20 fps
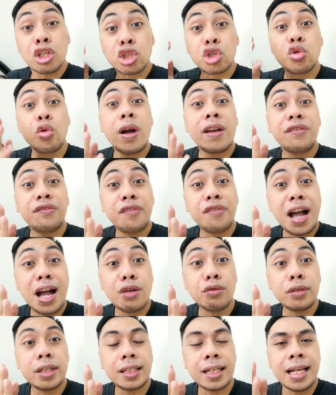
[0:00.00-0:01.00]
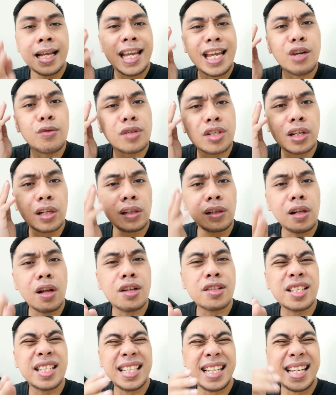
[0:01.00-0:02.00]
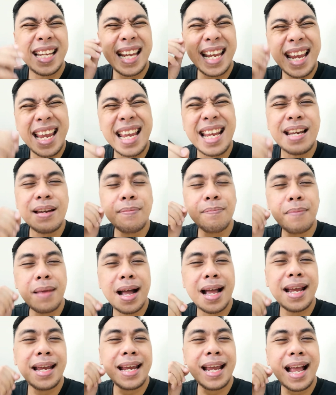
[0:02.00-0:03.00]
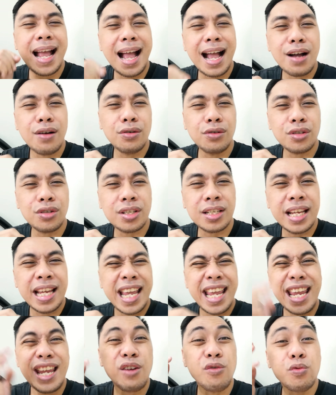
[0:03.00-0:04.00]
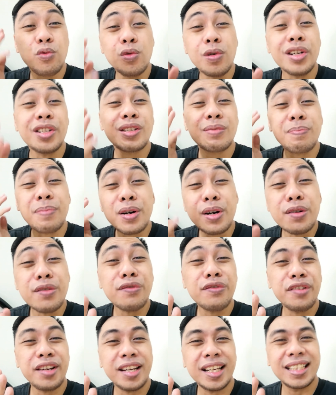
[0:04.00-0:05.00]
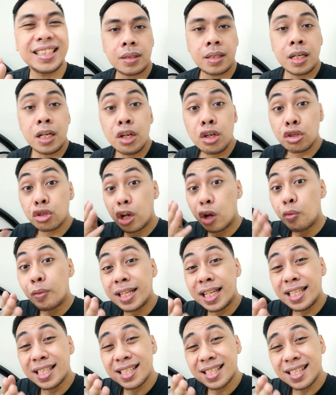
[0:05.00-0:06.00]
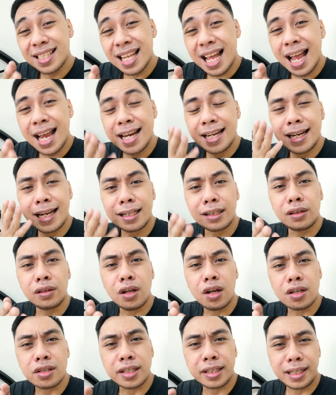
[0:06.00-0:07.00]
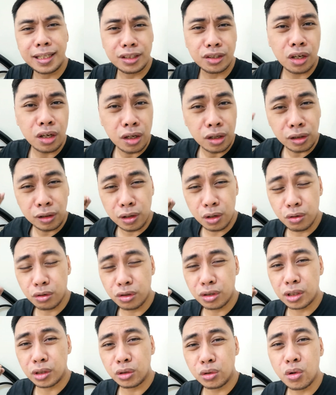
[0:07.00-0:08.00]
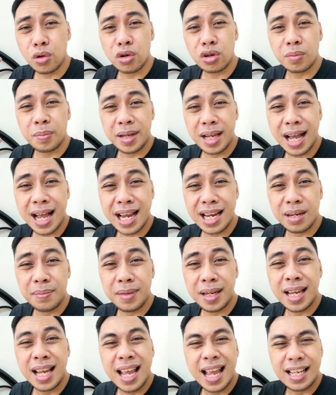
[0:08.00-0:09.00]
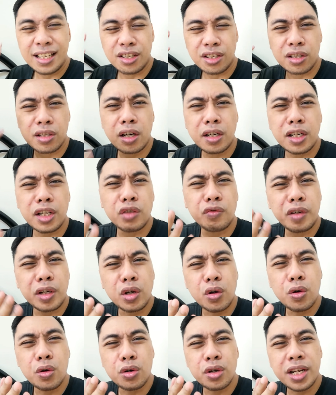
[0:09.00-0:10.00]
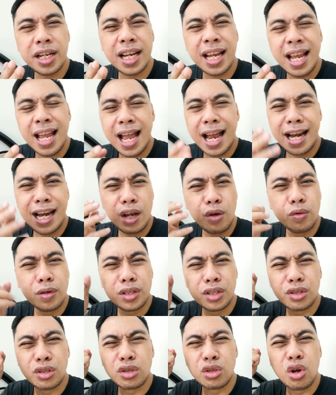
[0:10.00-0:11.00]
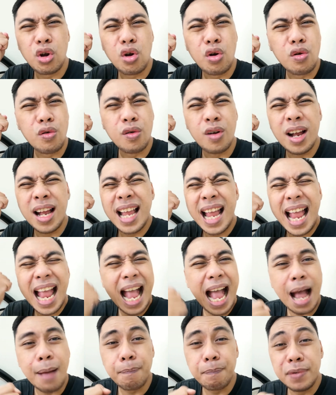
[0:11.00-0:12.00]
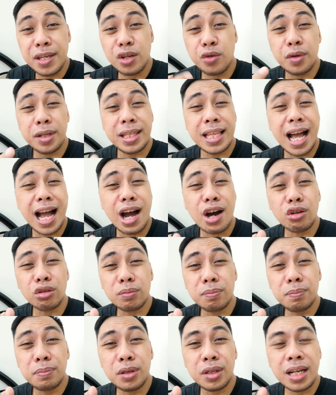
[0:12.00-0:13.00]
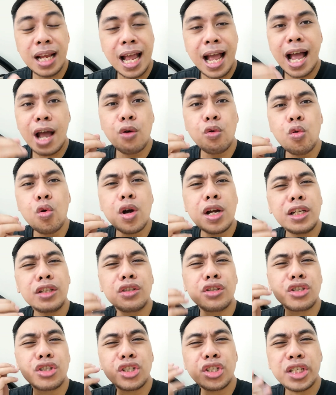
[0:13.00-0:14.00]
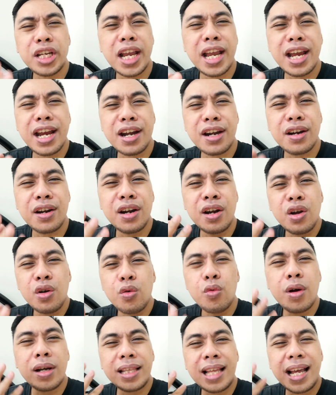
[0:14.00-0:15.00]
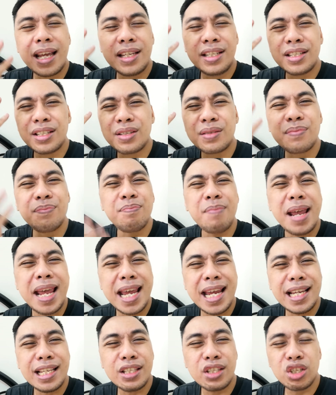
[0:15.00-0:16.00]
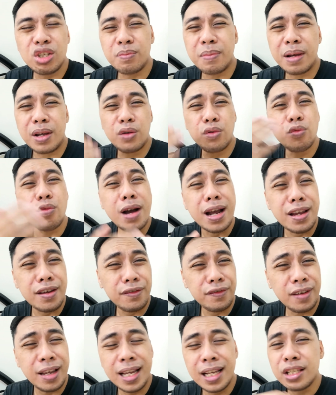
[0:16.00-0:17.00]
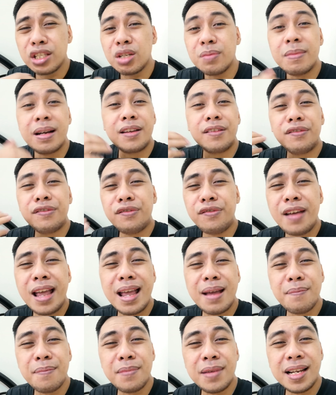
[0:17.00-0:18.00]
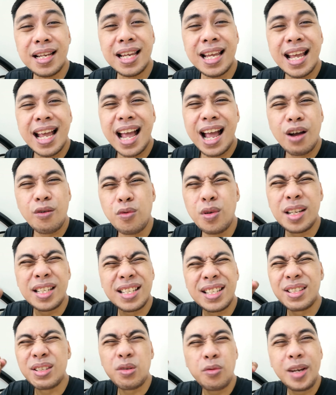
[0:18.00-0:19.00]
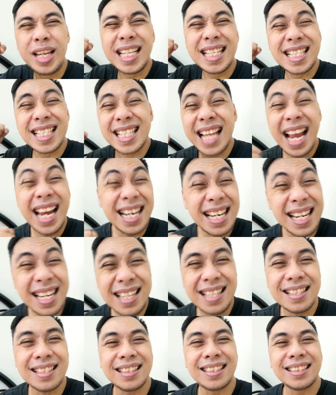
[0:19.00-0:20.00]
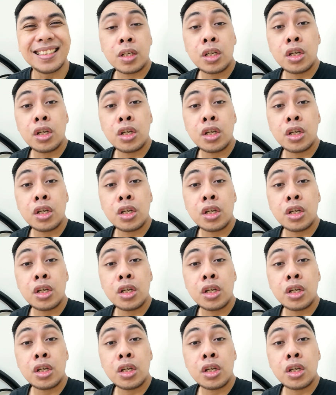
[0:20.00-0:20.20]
So I found it. It was a closet in my house. Wow. It was perfect. So I went inside that closet and closed the door behind me and started recording, and I was so happy with the output. I wanted to share what I just made to my wife, to my family. I was so excited.